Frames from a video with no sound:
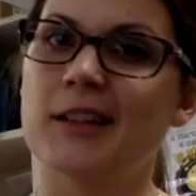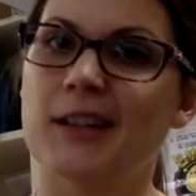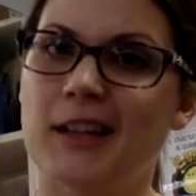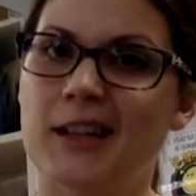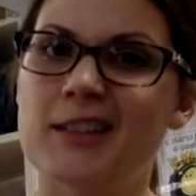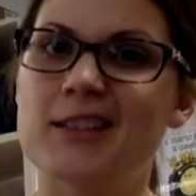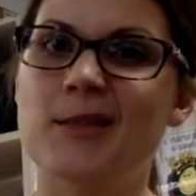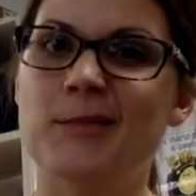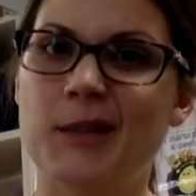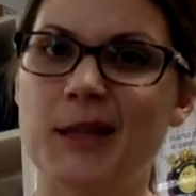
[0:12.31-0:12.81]

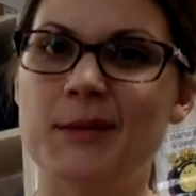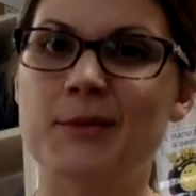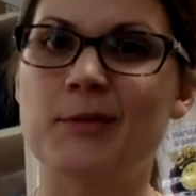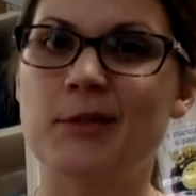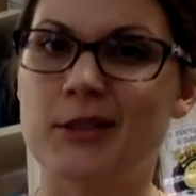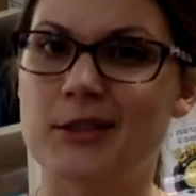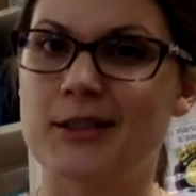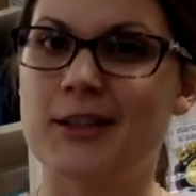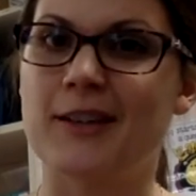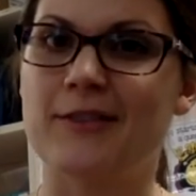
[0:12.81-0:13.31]
And sometimes we
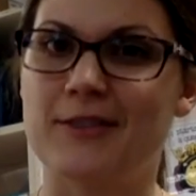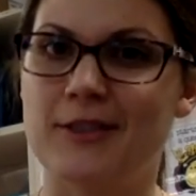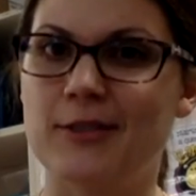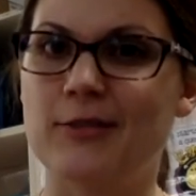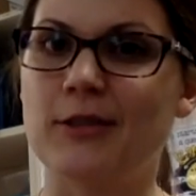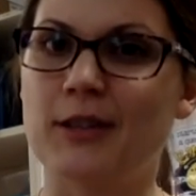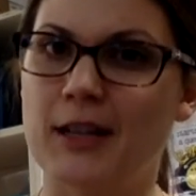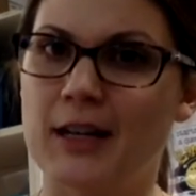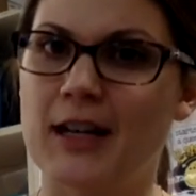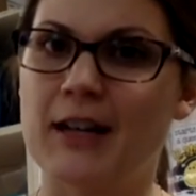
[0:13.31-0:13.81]
just have to
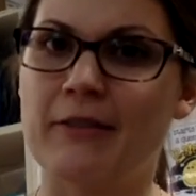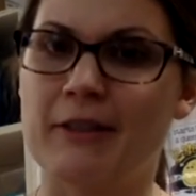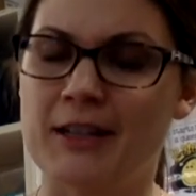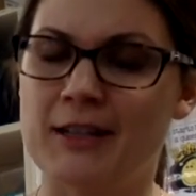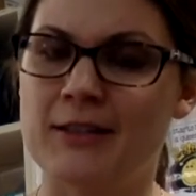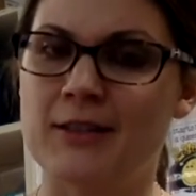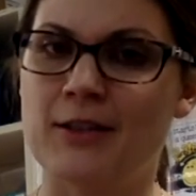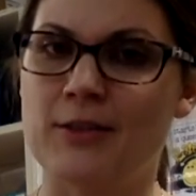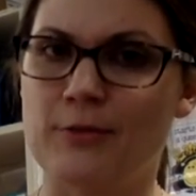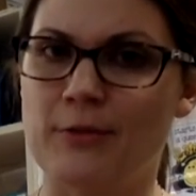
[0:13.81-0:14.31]
do it
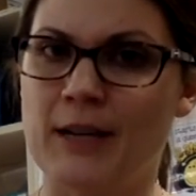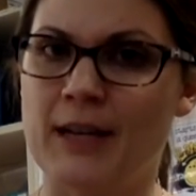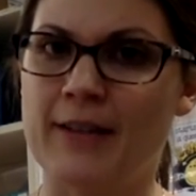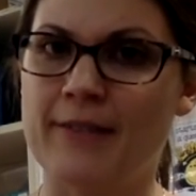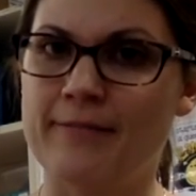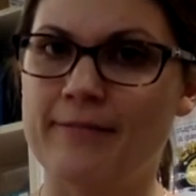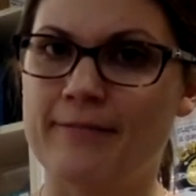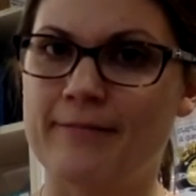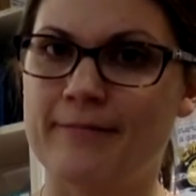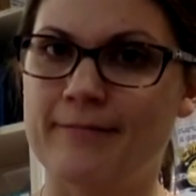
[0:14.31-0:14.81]
anyways, don't we?
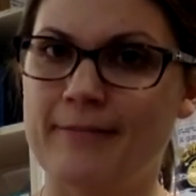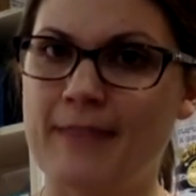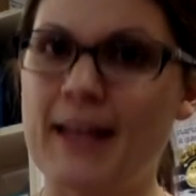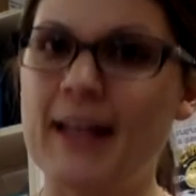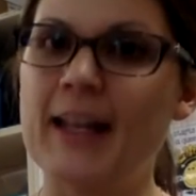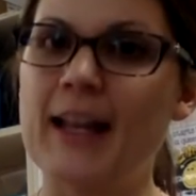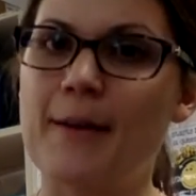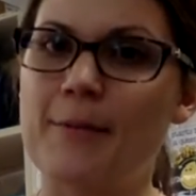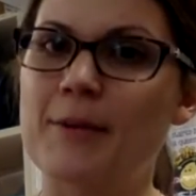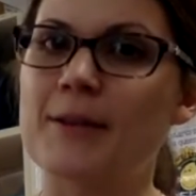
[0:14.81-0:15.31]
That
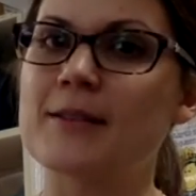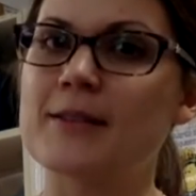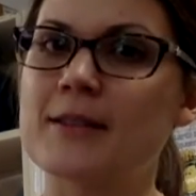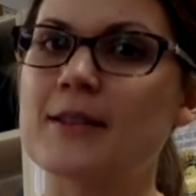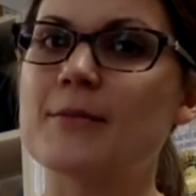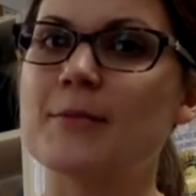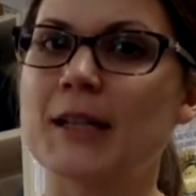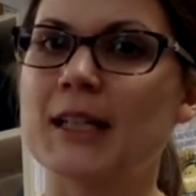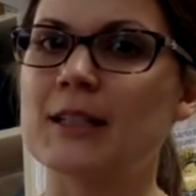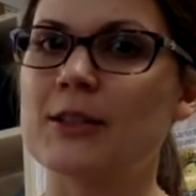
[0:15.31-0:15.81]
happens
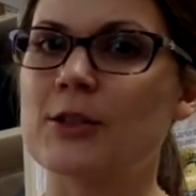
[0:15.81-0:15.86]
to me